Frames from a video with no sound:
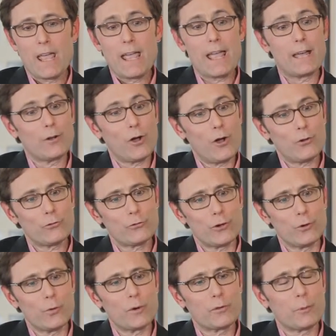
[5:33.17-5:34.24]
And
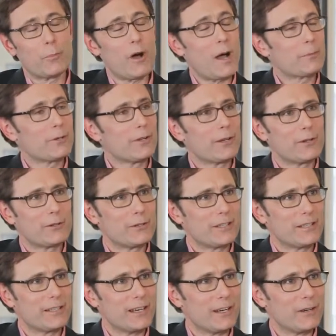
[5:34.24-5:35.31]
also, with the
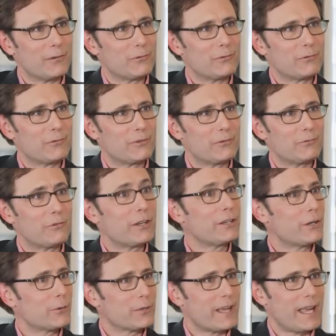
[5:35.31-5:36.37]
popularity of
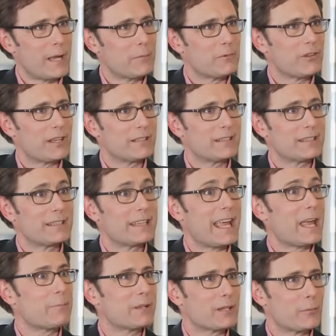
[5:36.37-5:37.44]
video games and
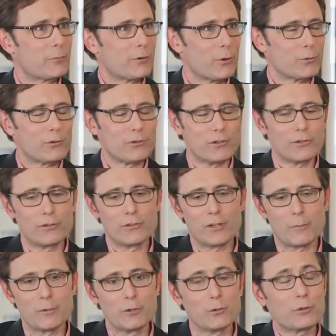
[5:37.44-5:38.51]
gaming approaches, I
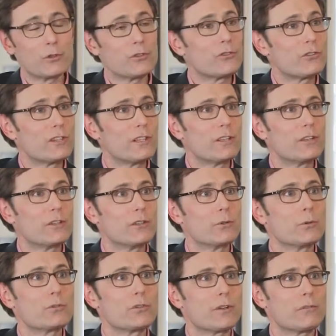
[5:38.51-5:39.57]
mean, you can see the
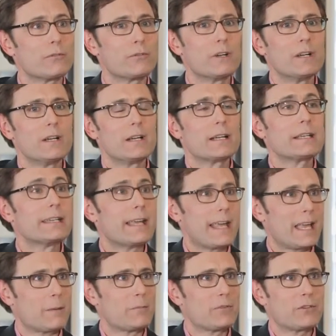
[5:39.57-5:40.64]
use of
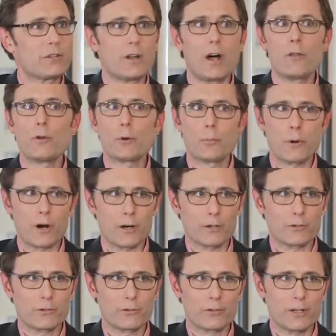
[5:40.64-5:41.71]
games in other
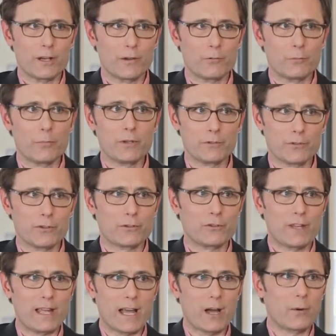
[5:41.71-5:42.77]
parts of business
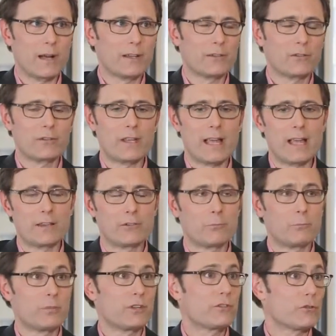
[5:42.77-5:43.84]
now as
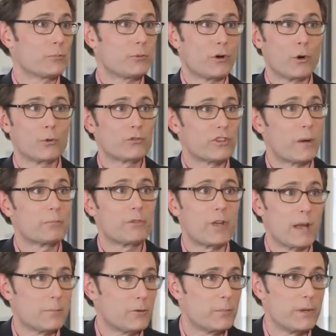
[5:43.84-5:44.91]
business
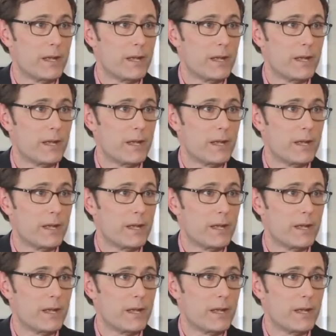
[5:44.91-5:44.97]
sometimes